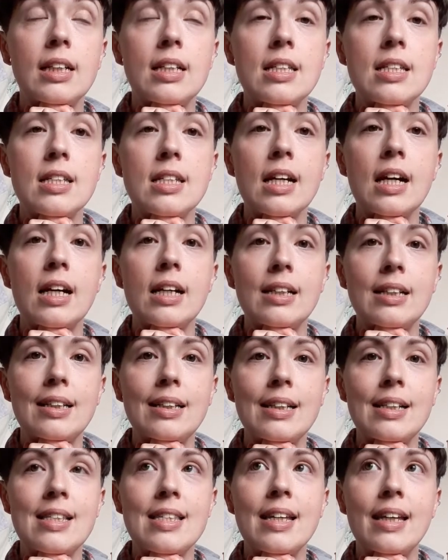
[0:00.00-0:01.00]
started
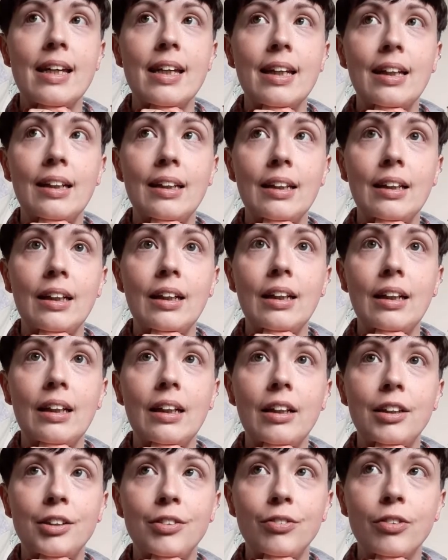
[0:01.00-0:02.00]
knitting
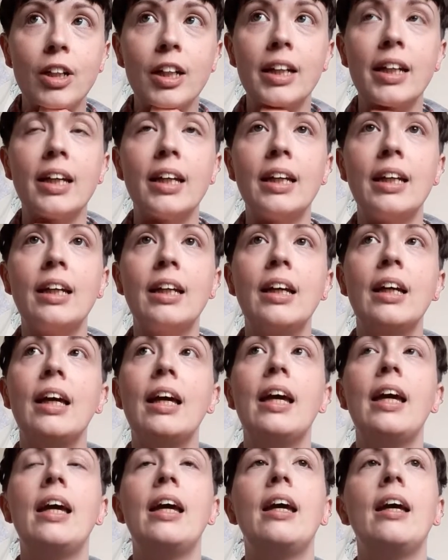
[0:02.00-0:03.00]
and writing
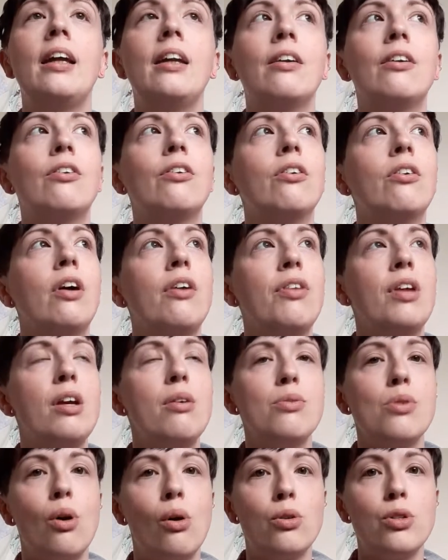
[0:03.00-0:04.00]
in, I think it
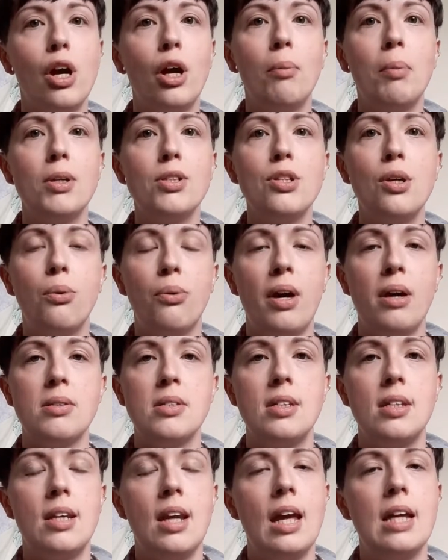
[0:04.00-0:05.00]
was October
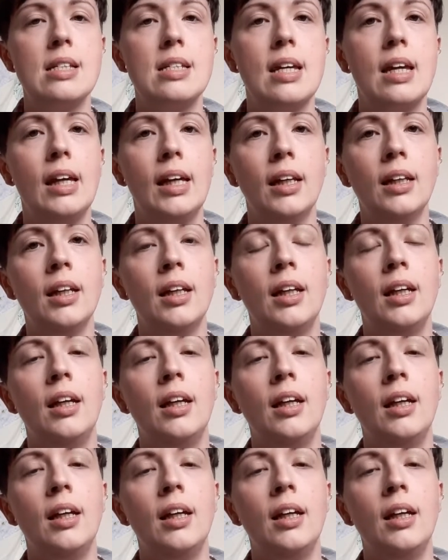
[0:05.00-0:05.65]
2018,